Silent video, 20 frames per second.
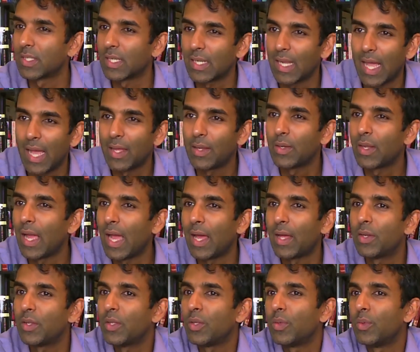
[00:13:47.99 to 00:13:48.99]
Like, how do,
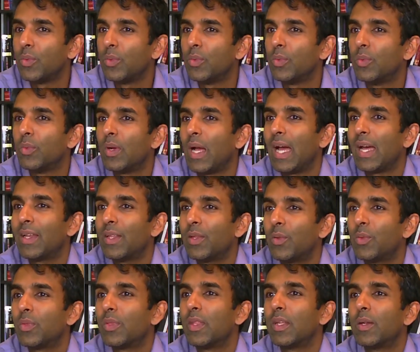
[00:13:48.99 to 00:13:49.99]
how do you, how do
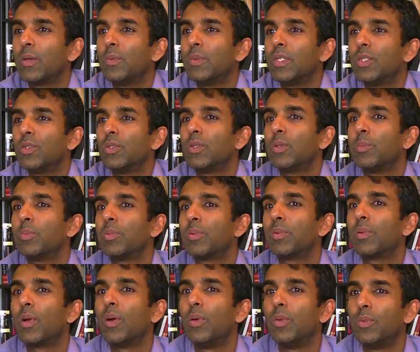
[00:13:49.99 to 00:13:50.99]
you think we should
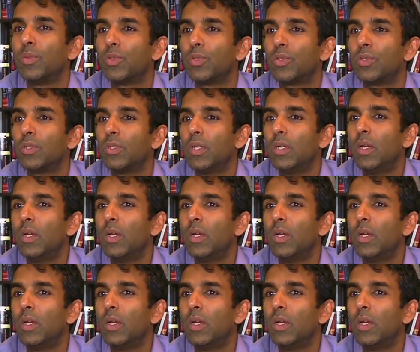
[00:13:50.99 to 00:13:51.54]
approach,